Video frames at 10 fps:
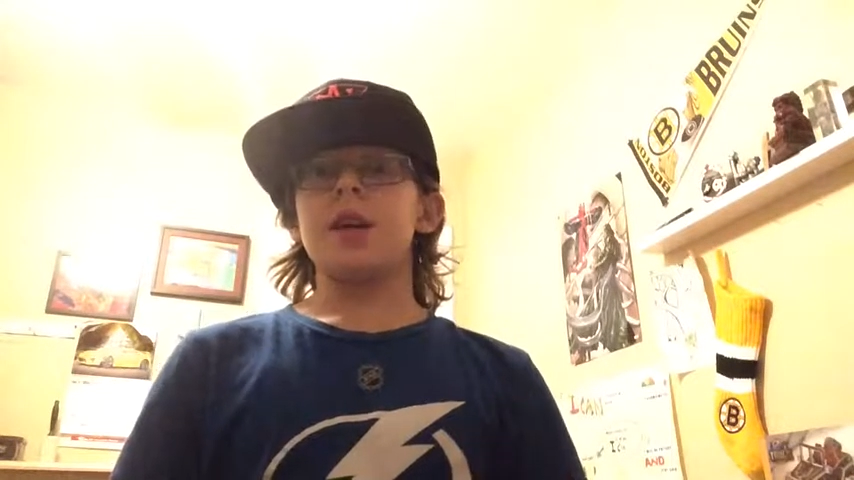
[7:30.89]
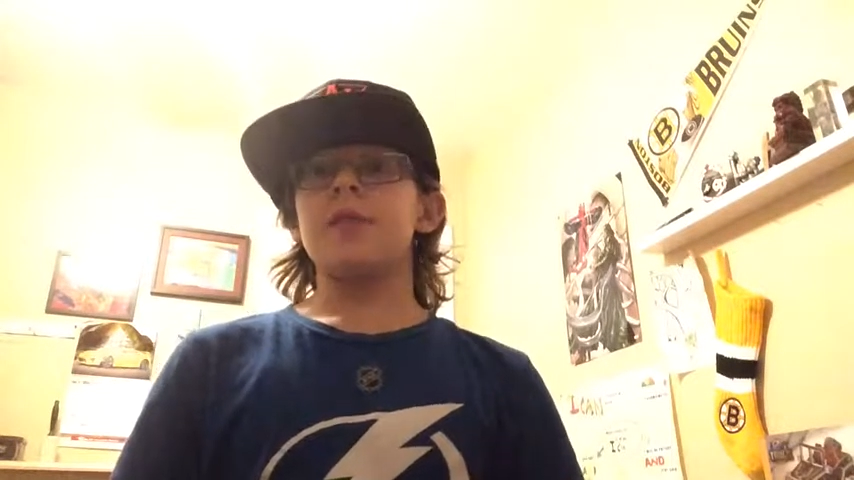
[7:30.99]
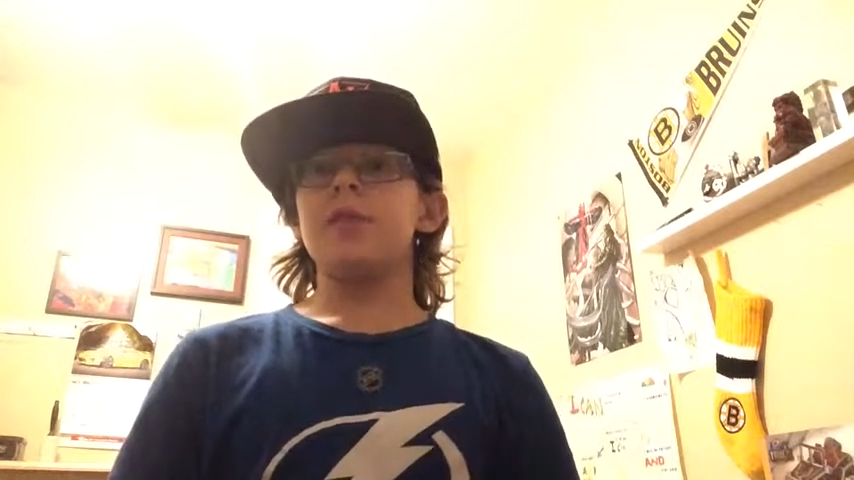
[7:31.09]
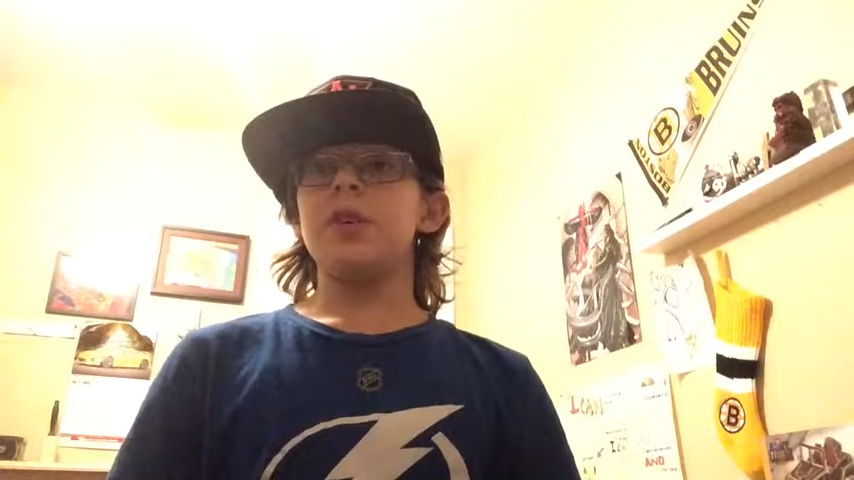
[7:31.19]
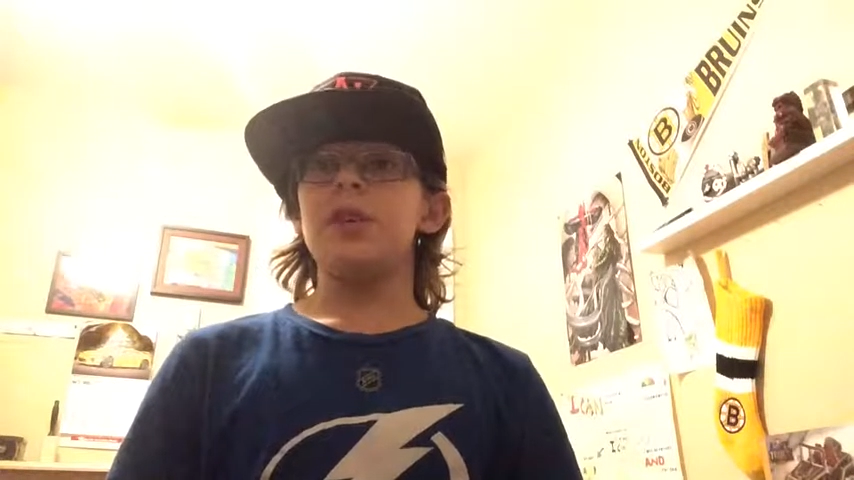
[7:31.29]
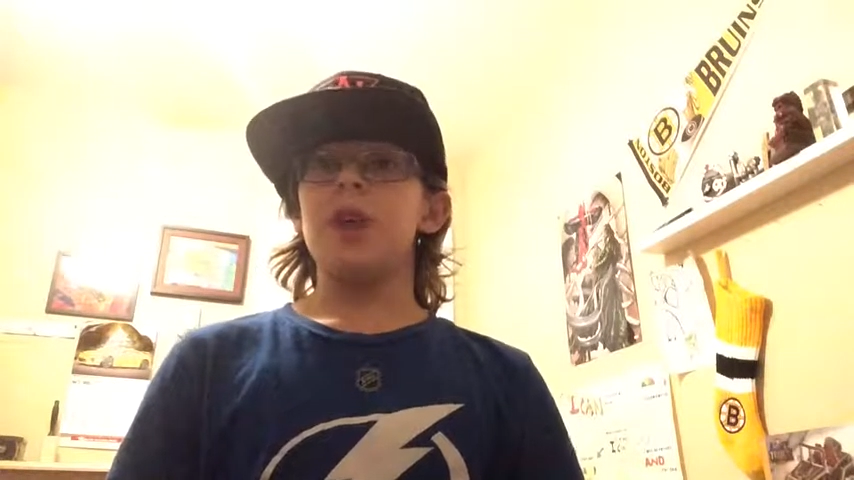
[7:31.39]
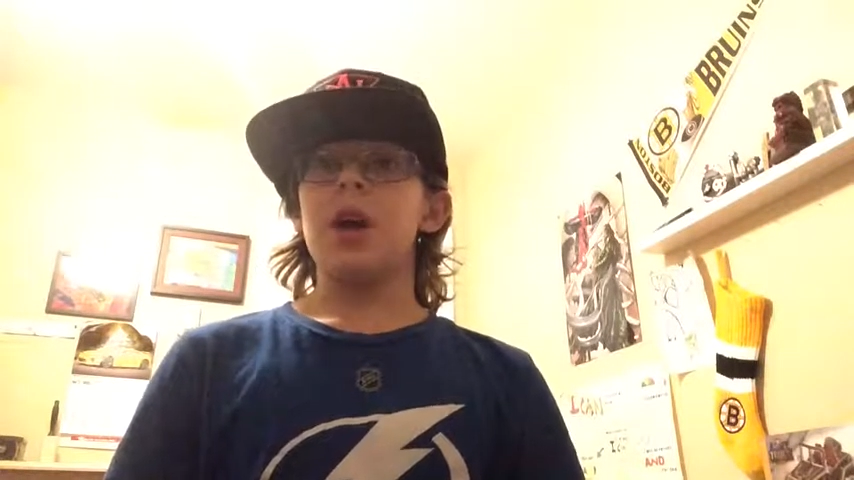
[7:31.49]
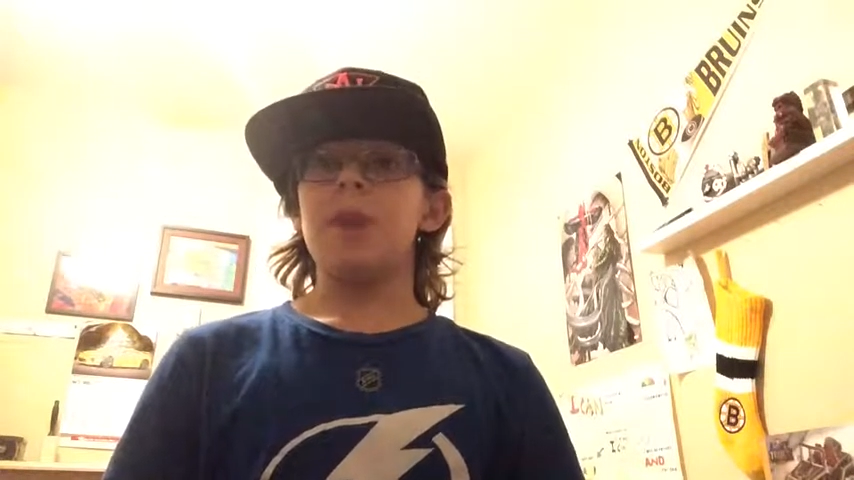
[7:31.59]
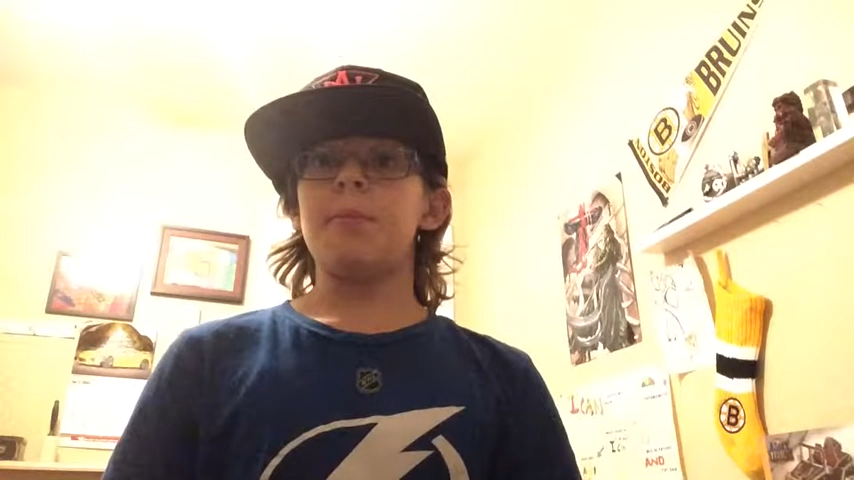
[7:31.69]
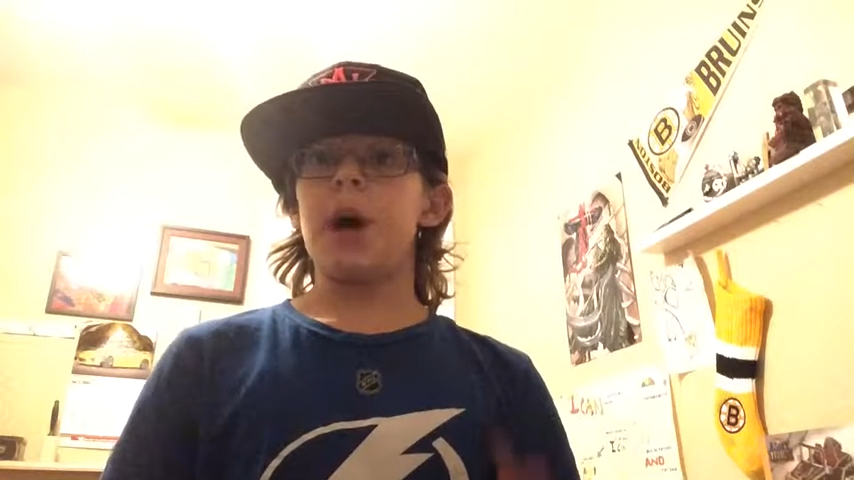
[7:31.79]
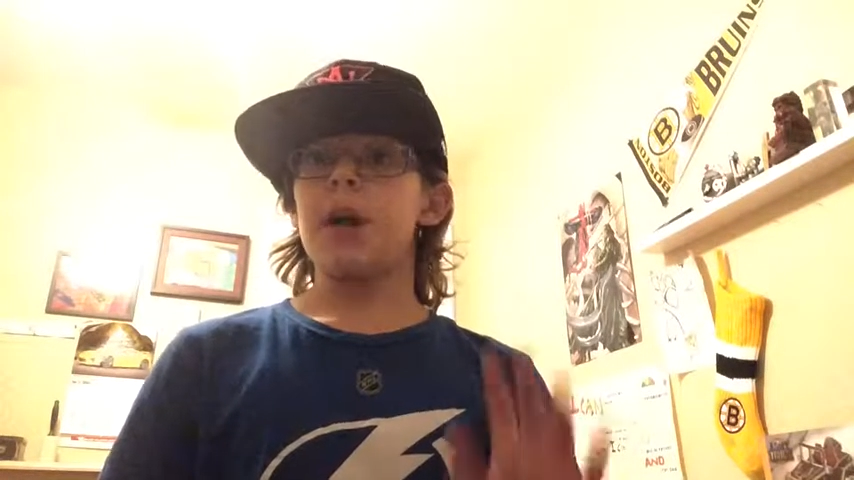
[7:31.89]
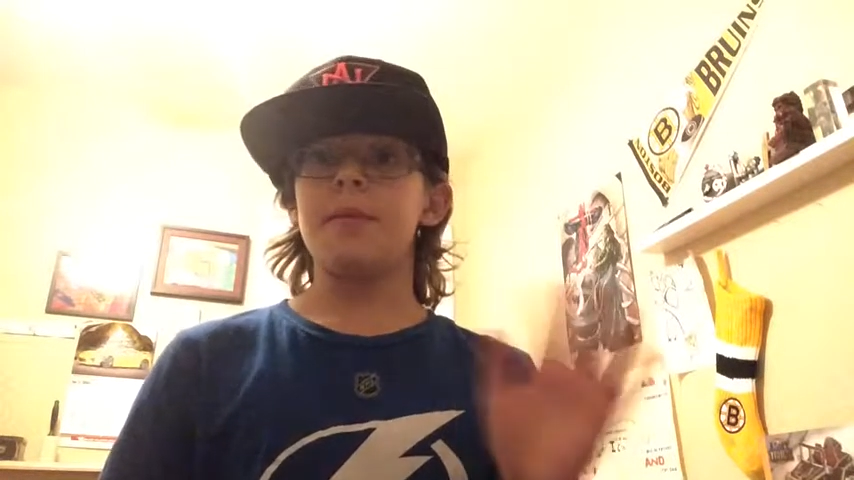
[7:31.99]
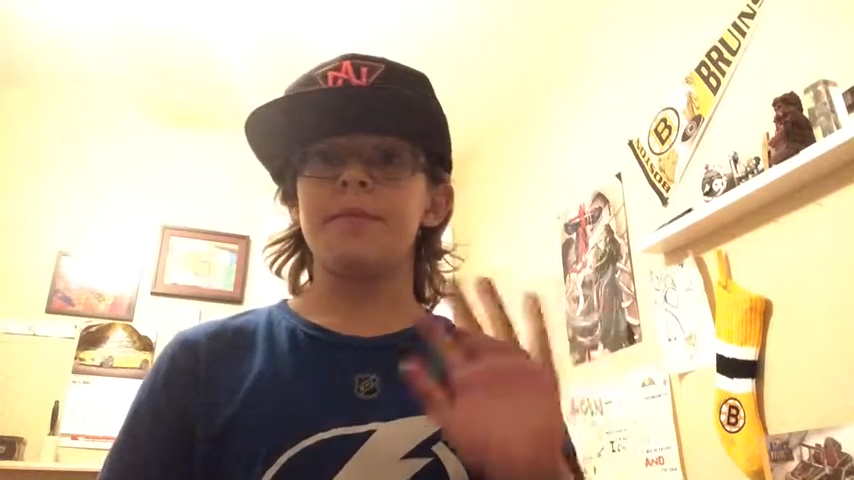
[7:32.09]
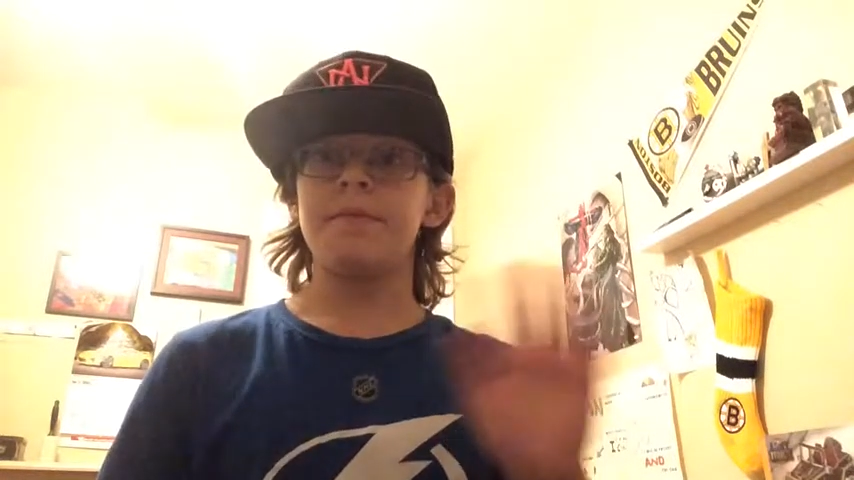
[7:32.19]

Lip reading: the next video, and bye.